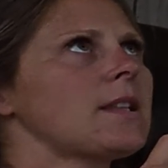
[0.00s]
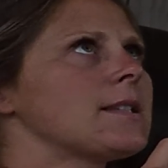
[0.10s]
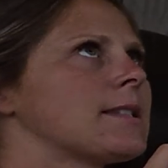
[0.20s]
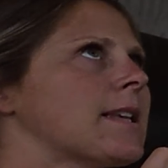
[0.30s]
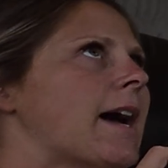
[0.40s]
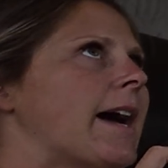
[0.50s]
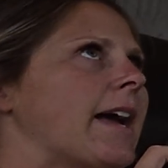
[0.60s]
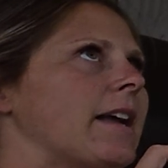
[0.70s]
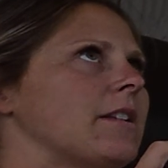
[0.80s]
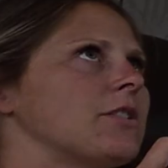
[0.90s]

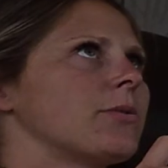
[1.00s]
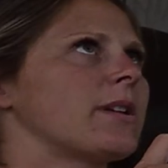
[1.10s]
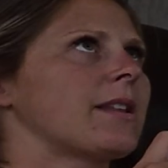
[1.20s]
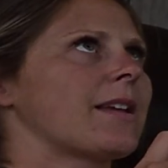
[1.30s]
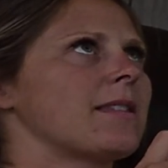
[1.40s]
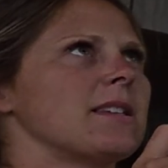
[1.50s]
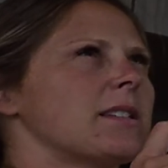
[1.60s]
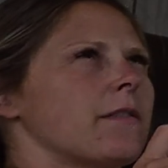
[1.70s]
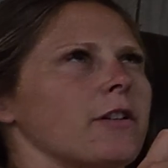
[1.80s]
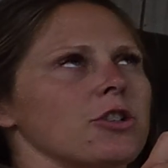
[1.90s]
side, and doing like these
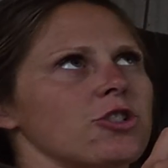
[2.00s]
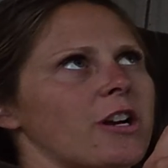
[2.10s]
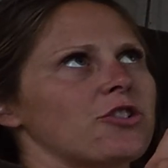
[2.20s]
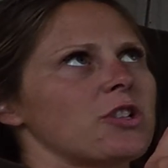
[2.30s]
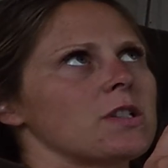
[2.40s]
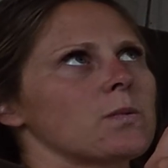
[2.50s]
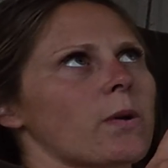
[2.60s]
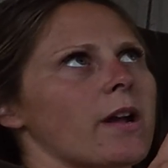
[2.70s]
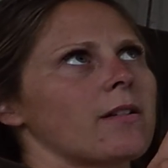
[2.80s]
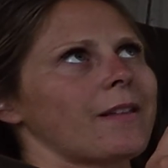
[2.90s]
different stretches
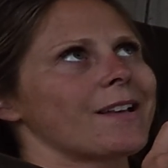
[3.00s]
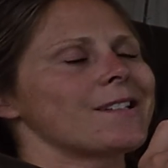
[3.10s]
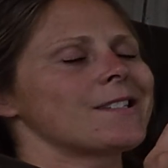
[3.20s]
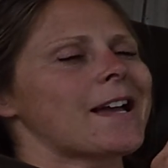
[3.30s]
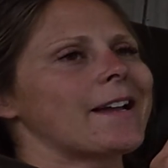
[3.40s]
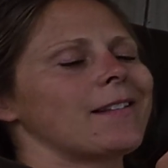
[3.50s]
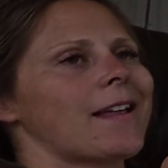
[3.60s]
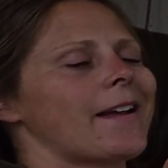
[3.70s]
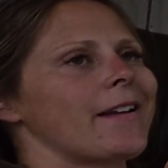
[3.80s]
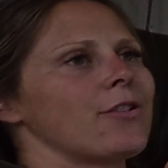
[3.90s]
where like
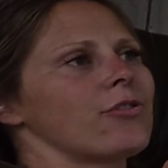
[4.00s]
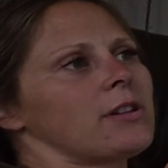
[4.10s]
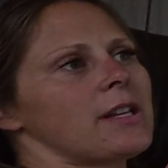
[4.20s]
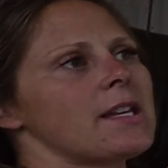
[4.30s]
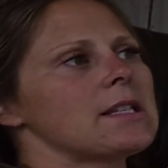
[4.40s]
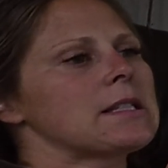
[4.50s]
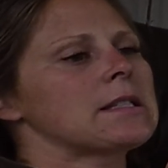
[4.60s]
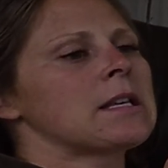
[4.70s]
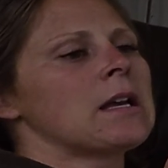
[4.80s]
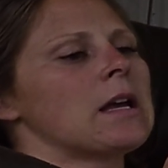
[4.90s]
sideline
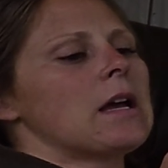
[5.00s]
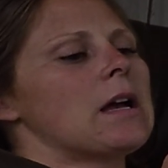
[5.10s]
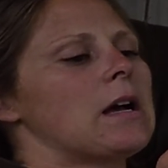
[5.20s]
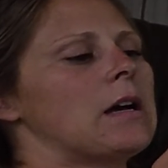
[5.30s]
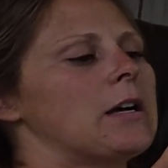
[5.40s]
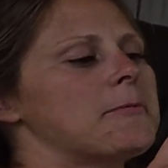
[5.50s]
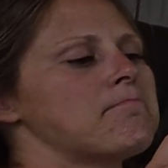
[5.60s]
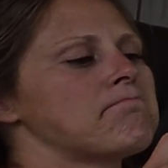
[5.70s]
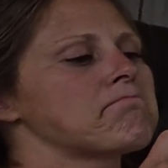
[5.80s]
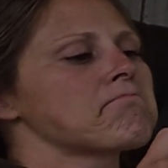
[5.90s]
release.
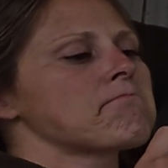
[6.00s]
Um,